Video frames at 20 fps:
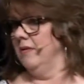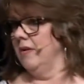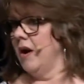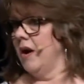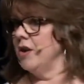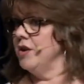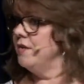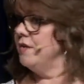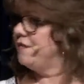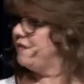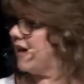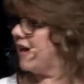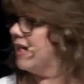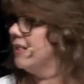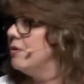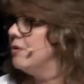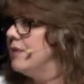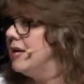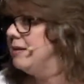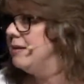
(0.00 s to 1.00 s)
Are you
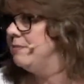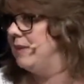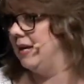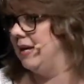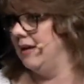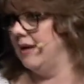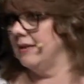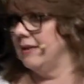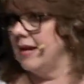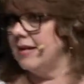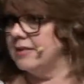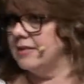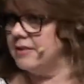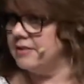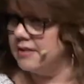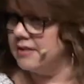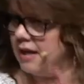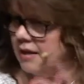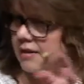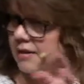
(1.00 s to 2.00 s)
following me? I like to
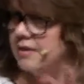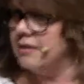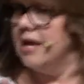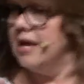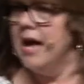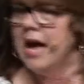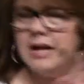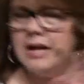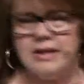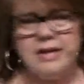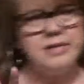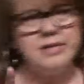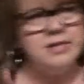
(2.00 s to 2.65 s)
tell the, I like to